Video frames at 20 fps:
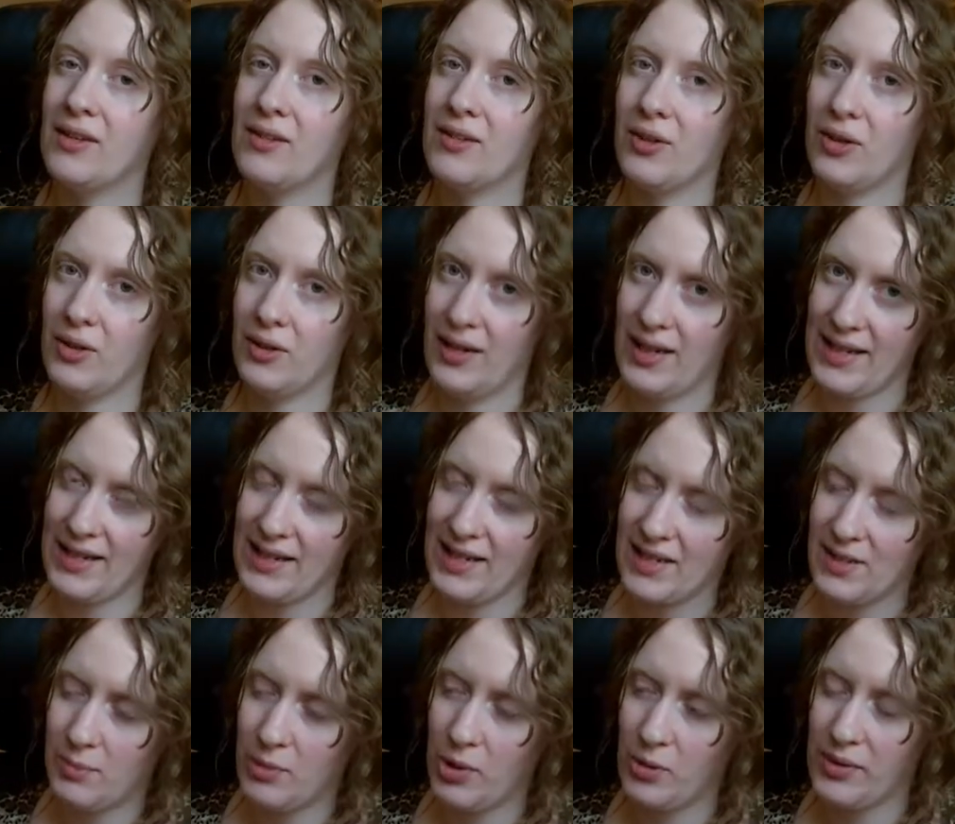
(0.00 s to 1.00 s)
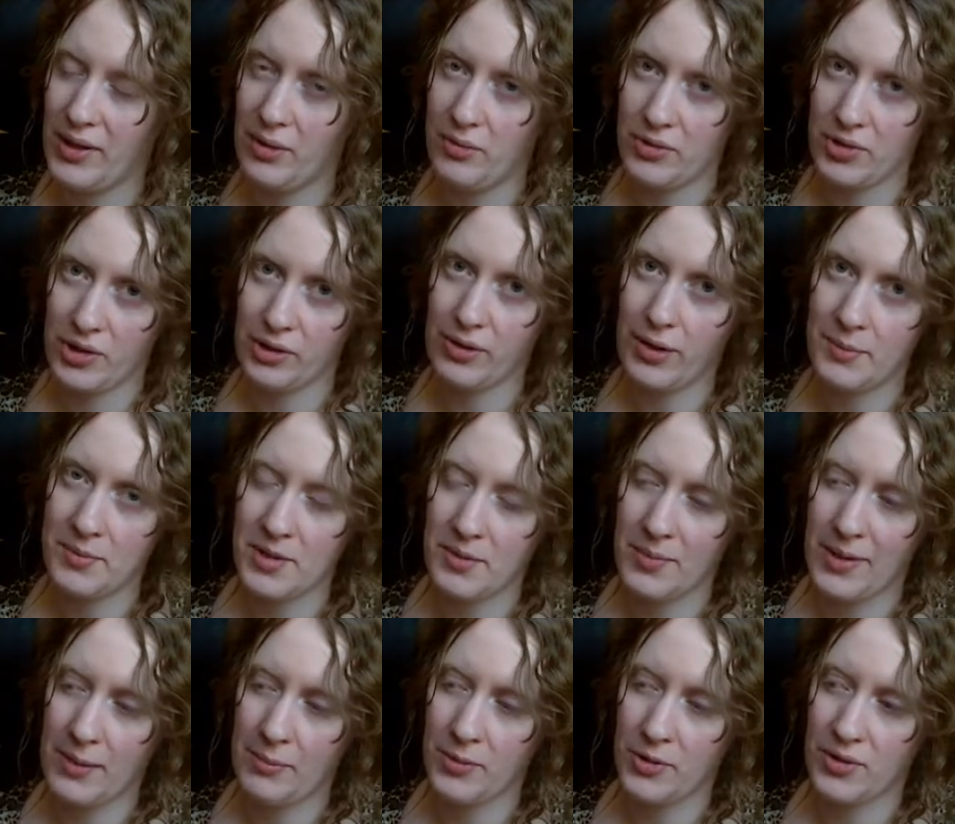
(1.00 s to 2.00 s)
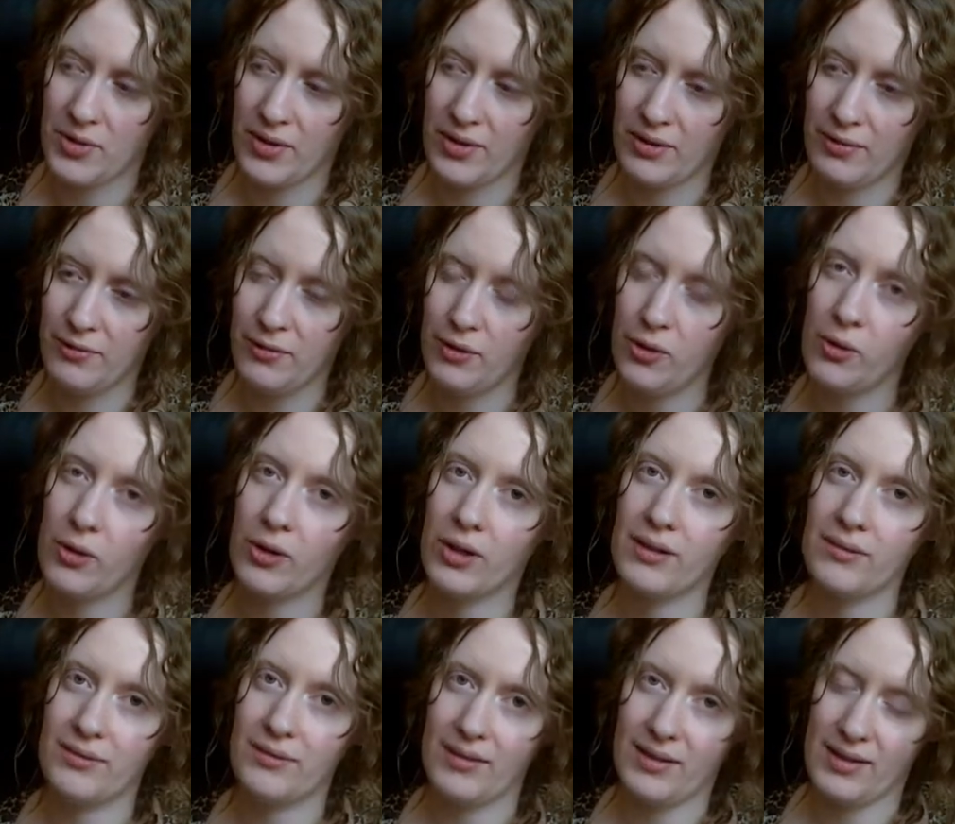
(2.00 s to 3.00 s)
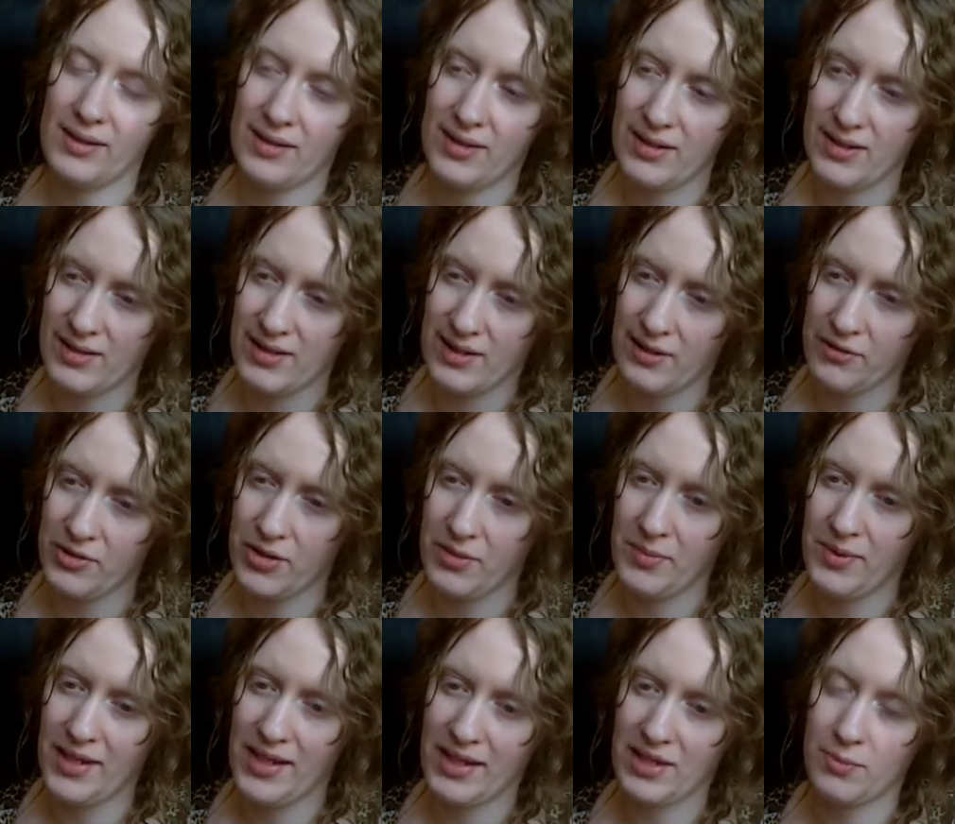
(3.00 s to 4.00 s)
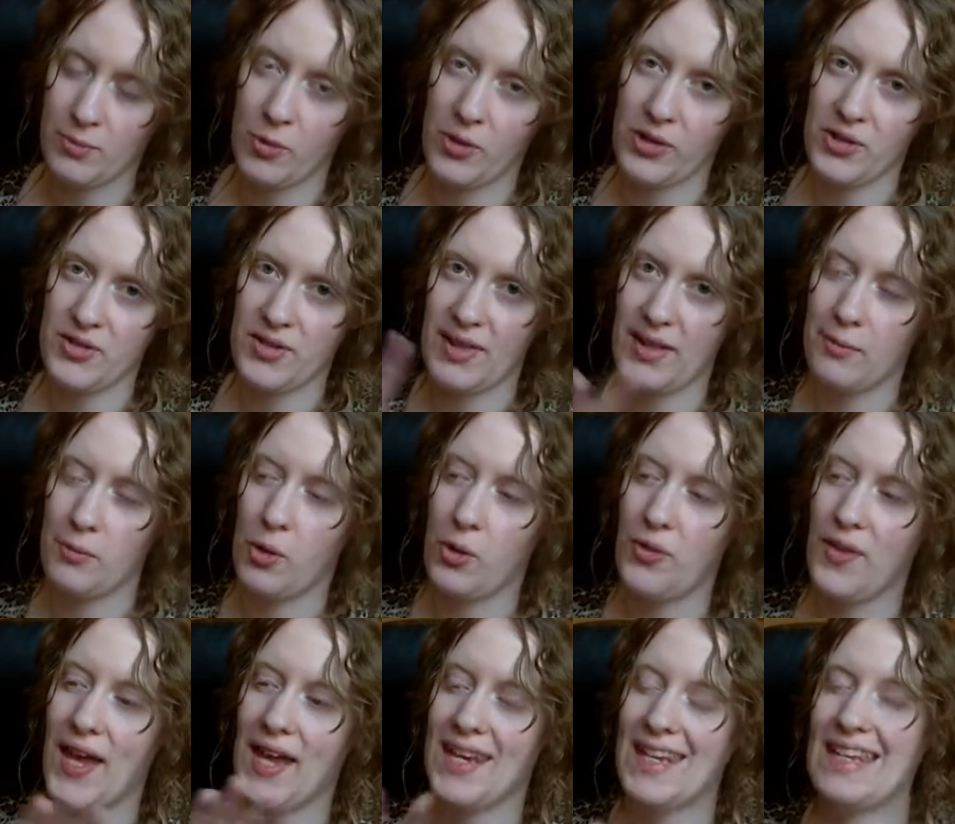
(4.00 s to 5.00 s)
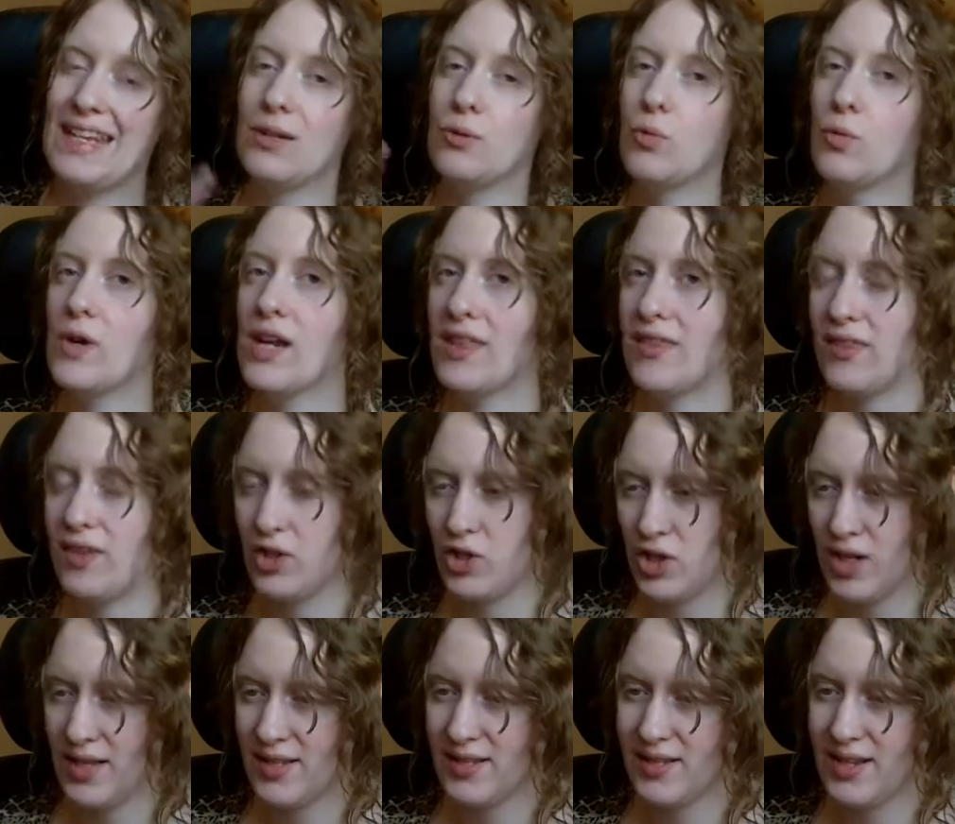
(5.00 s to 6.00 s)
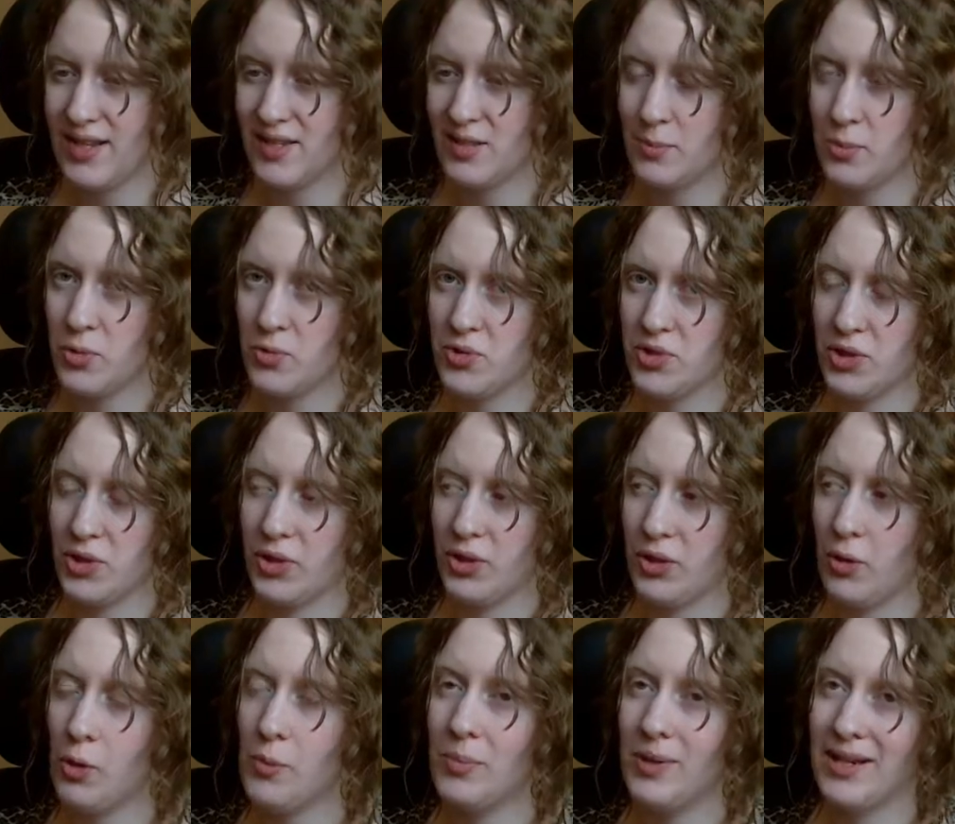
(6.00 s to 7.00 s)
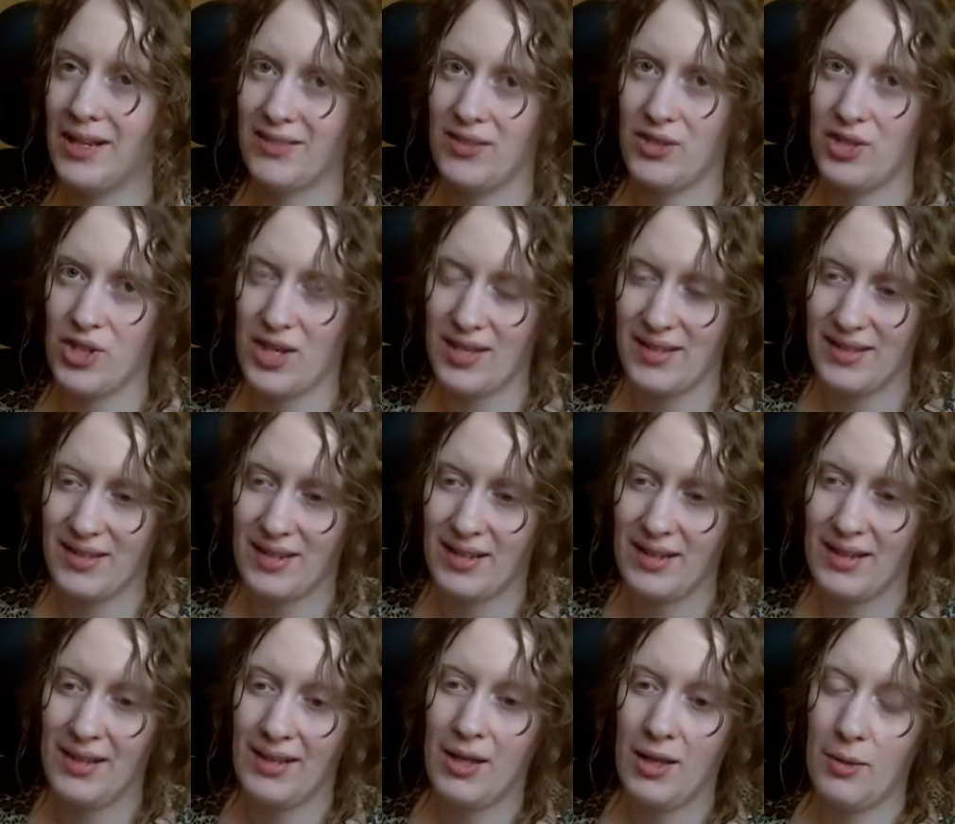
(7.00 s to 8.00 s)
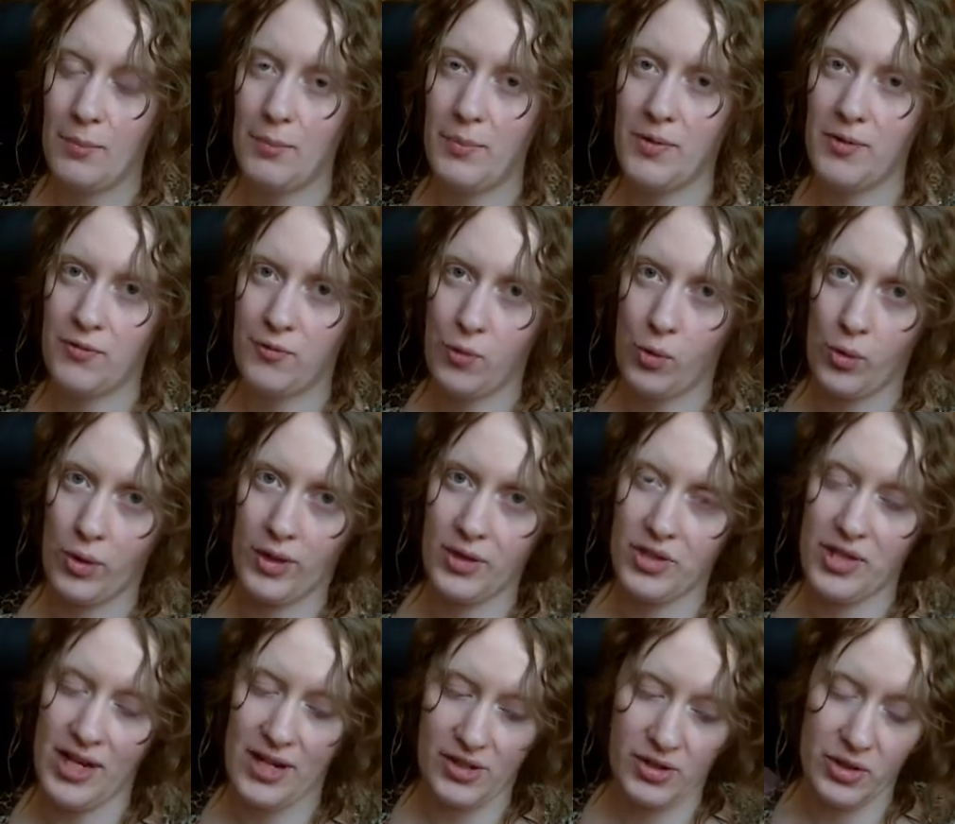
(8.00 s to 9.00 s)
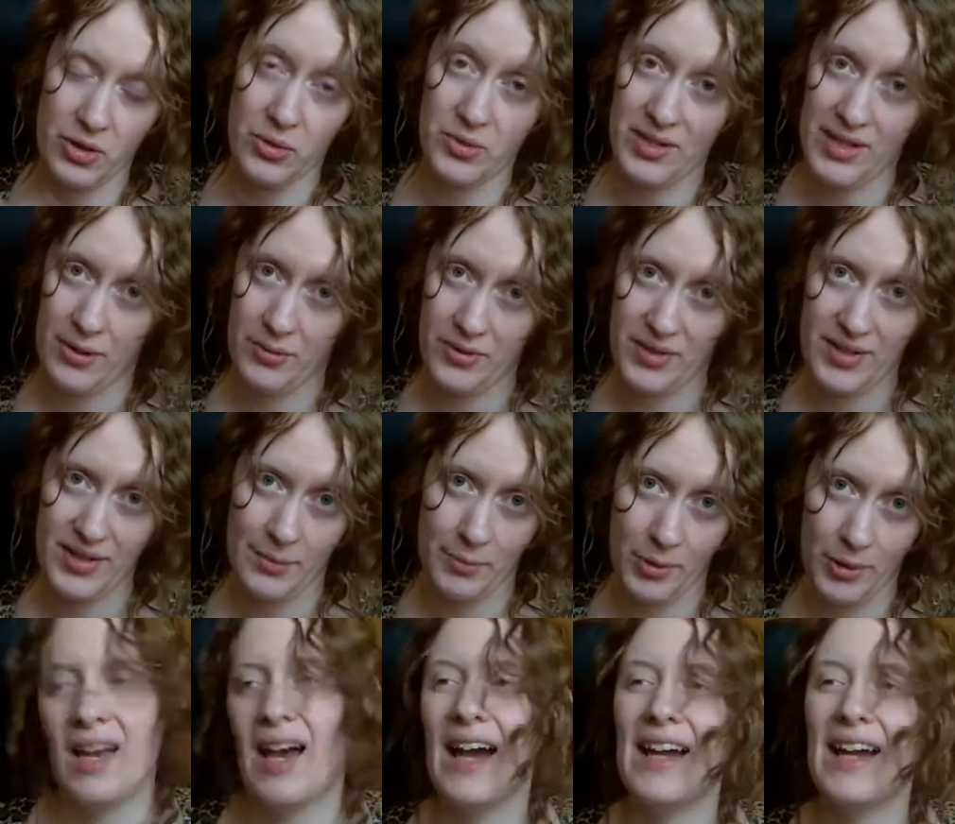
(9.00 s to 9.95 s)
Her light gets blown out and she drops the papers on the floor to discover them the next morning. So they rolled that in with the chest as opposed to her opening the chest before she actually goes down to supper.